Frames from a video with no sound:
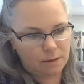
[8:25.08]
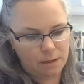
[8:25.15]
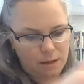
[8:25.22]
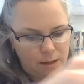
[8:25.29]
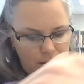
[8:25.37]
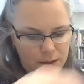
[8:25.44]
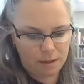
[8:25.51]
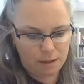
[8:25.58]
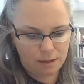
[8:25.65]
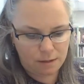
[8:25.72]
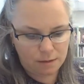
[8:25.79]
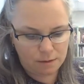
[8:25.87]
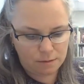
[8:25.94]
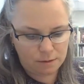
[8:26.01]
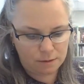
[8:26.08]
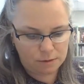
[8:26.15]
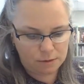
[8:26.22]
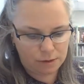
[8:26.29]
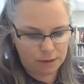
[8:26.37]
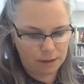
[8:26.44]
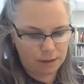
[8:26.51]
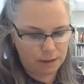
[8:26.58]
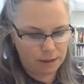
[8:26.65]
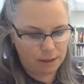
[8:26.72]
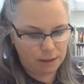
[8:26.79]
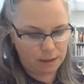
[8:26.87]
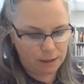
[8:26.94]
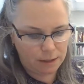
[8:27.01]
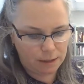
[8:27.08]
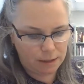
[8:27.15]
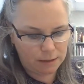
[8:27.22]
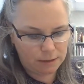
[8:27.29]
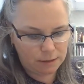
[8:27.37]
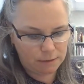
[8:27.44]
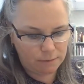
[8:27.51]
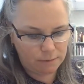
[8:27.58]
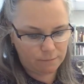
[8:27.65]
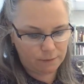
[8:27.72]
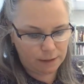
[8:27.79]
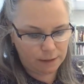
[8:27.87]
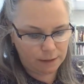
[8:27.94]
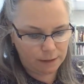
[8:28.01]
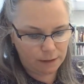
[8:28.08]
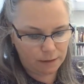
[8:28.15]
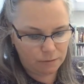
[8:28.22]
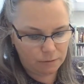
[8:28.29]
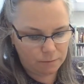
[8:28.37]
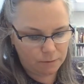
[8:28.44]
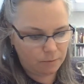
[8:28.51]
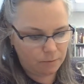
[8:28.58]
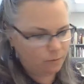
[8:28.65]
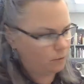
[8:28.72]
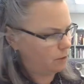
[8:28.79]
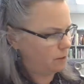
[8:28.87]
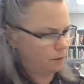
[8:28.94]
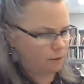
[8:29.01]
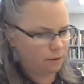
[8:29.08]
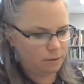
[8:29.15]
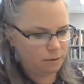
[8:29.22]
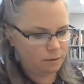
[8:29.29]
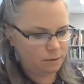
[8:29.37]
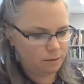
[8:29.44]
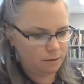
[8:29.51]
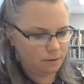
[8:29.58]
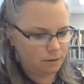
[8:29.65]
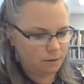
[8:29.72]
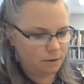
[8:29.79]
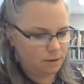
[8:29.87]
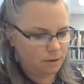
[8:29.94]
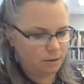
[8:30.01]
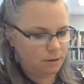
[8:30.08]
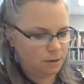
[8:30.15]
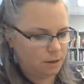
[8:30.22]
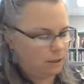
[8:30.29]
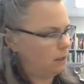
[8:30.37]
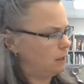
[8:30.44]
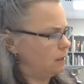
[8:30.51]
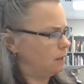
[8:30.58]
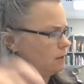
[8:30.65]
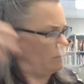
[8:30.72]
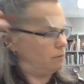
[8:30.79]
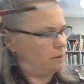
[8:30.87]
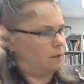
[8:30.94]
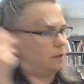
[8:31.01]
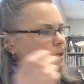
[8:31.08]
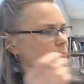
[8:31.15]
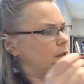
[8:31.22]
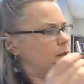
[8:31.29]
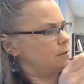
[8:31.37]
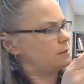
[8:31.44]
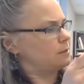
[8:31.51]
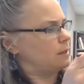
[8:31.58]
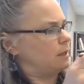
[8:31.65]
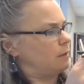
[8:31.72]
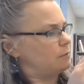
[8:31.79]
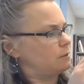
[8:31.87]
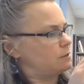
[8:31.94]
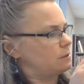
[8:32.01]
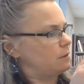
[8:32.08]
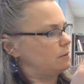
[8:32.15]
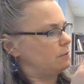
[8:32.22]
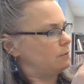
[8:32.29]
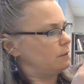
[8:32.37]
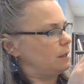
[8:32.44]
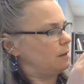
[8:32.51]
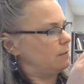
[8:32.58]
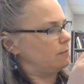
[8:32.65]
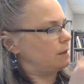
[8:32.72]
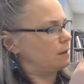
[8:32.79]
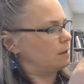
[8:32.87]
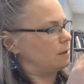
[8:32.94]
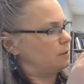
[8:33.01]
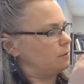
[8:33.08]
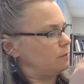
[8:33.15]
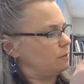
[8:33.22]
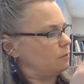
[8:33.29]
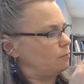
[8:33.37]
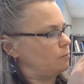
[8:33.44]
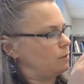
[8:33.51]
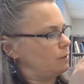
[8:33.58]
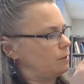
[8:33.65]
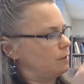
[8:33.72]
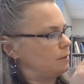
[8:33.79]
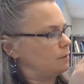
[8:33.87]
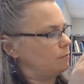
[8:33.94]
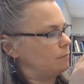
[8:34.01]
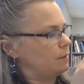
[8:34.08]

And I'm going to try and get a nice violet or purple color. And I don't need a lot this time, but I only have that color in one.